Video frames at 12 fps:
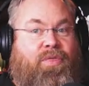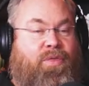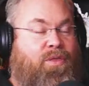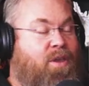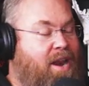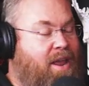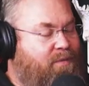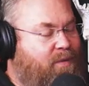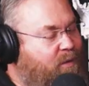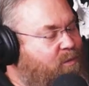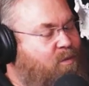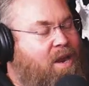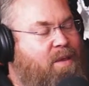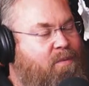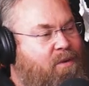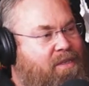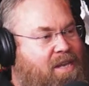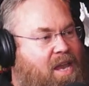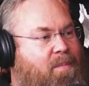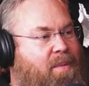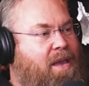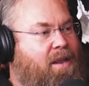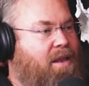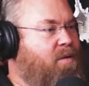you're going to have three books come
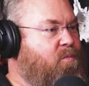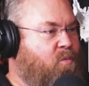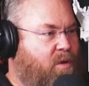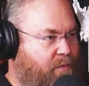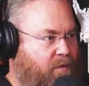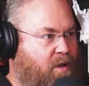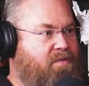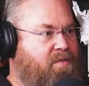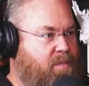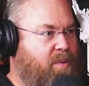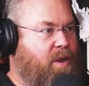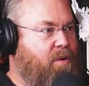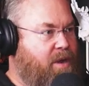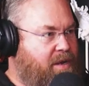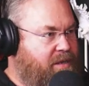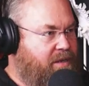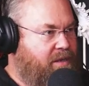out in what a five year period.